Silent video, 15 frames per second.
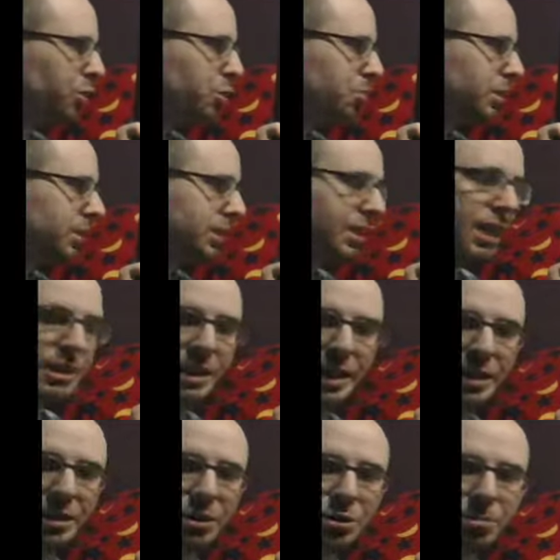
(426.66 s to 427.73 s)
It just has n
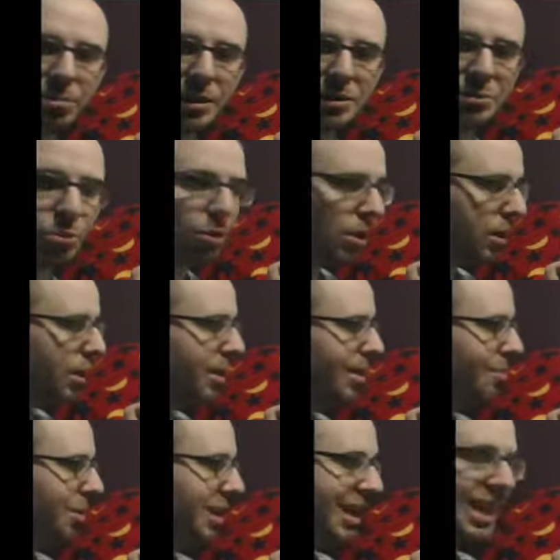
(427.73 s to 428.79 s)
cubed plus 1.
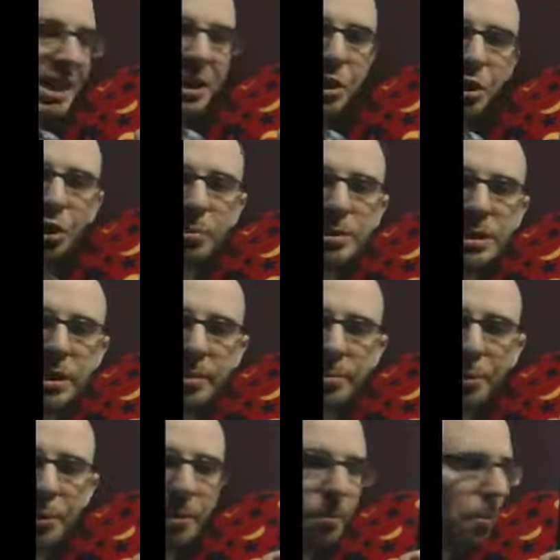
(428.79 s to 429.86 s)
But n cubed is the
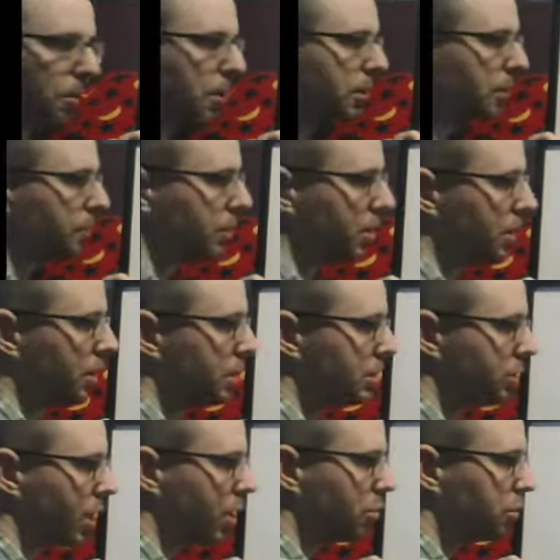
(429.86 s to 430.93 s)
important part. So
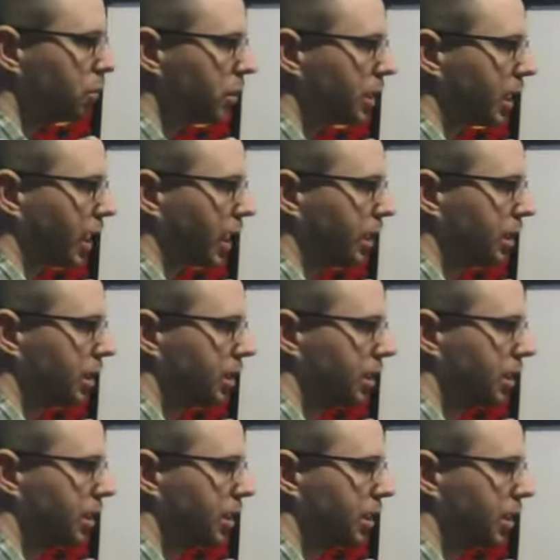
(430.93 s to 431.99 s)
I would look at
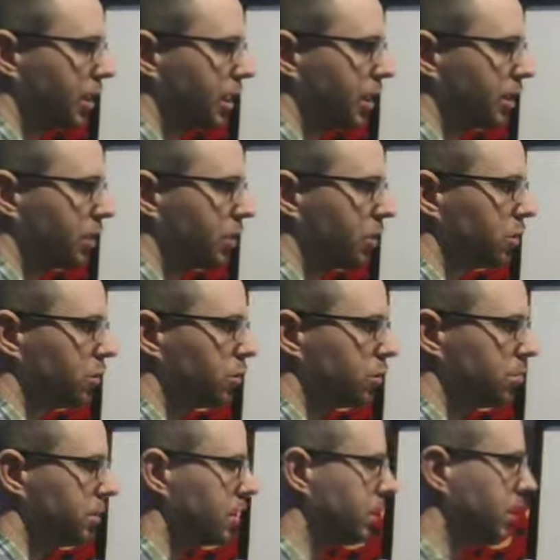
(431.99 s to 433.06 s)
n cubed,
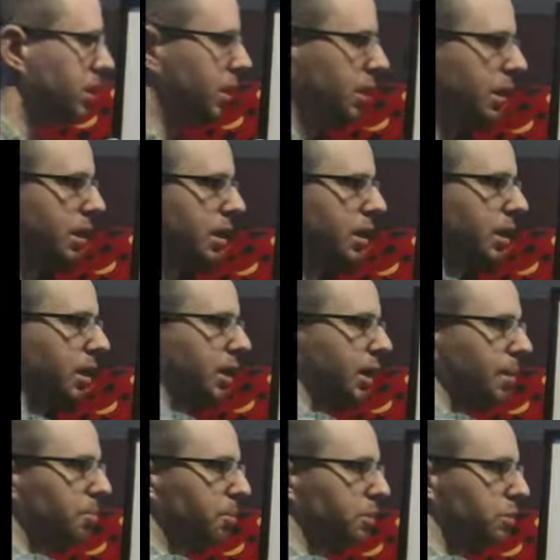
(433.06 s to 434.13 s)
and I'd
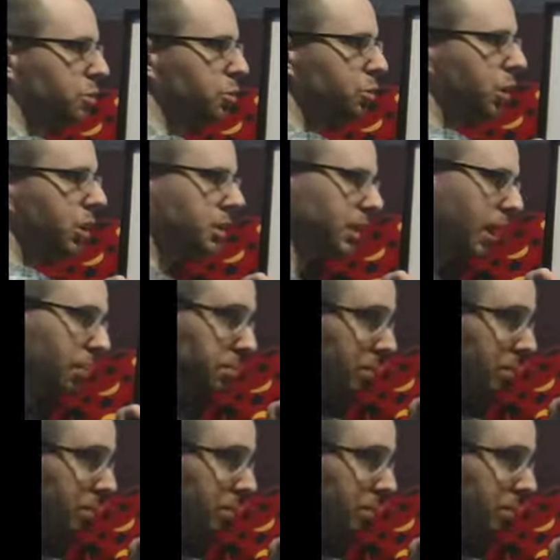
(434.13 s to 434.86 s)
put 2 on top just